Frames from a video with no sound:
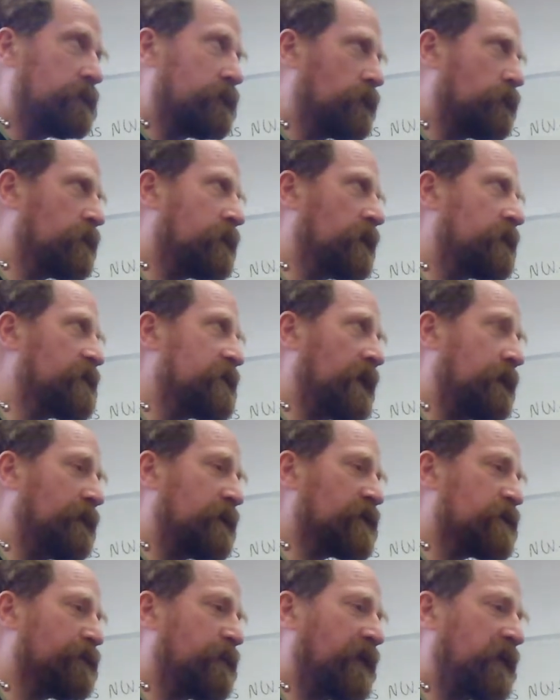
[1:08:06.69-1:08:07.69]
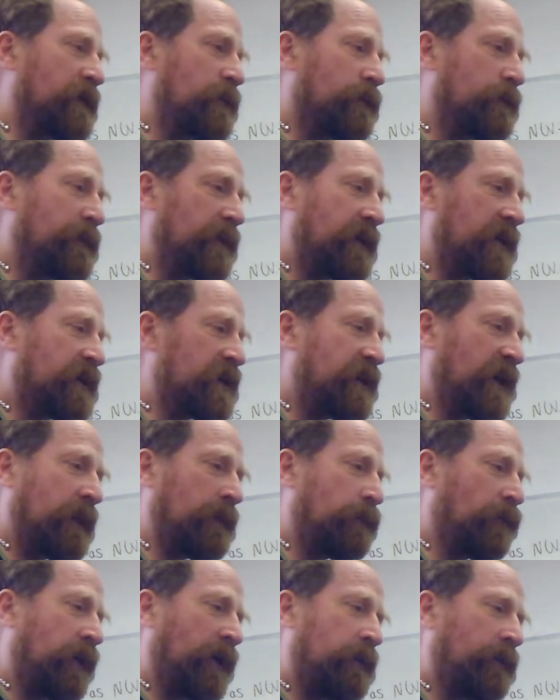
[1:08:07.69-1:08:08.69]
Lord knows how much money on buying
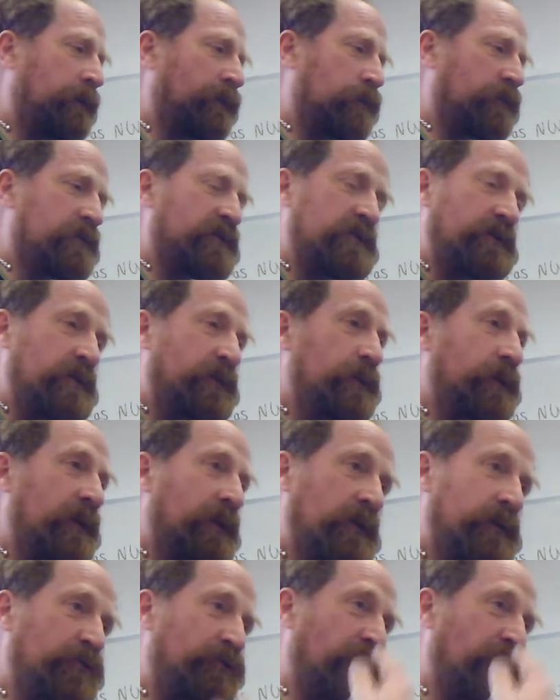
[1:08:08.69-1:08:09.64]
Dan Brown books and doing the